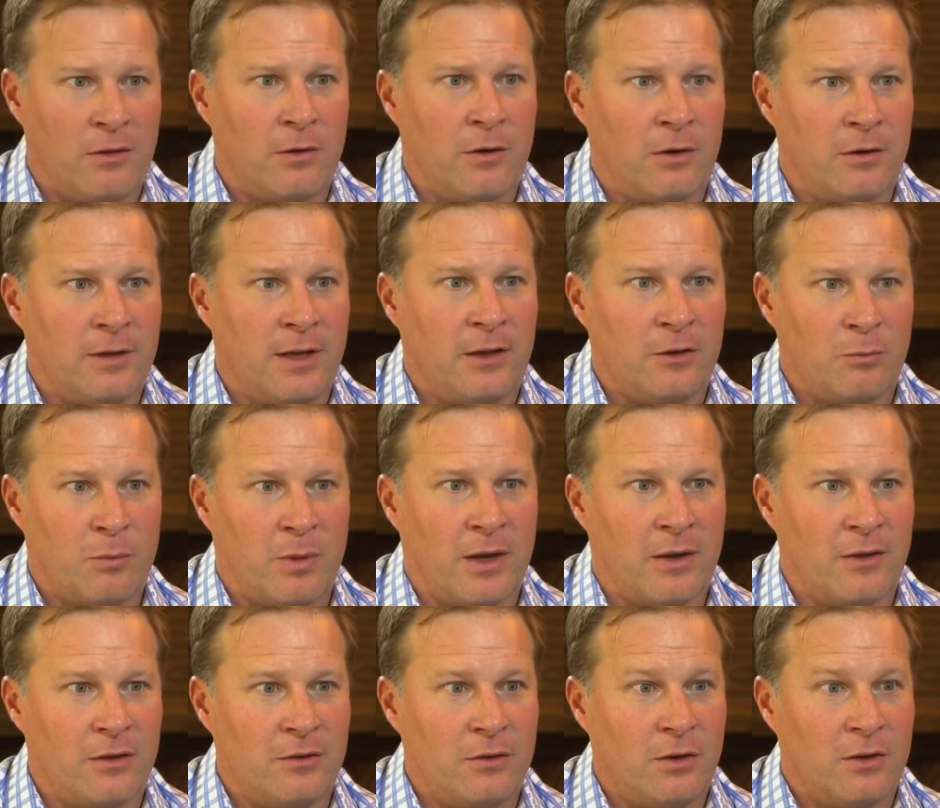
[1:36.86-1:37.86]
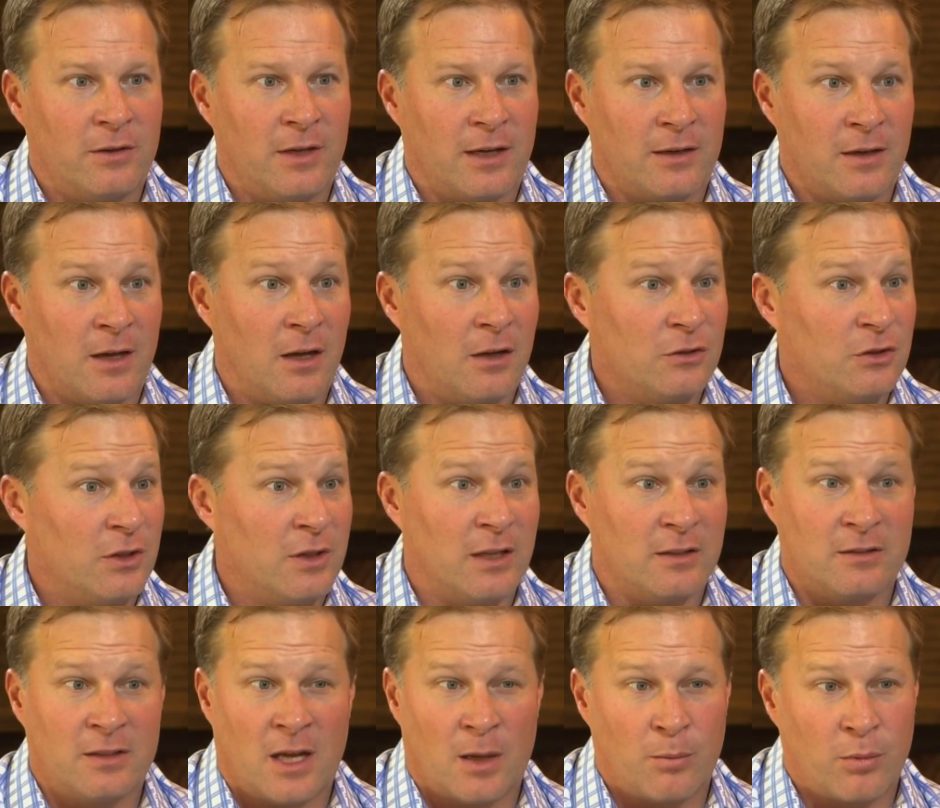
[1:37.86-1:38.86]
they're a test pilot to a technology
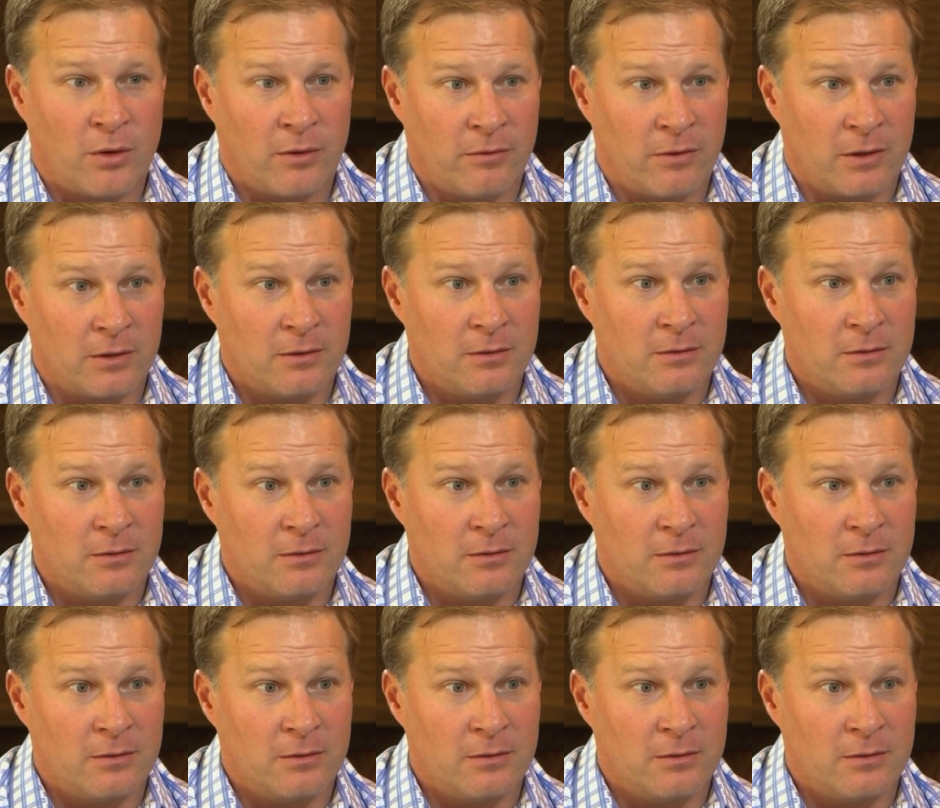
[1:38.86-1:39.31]
that's not perfect.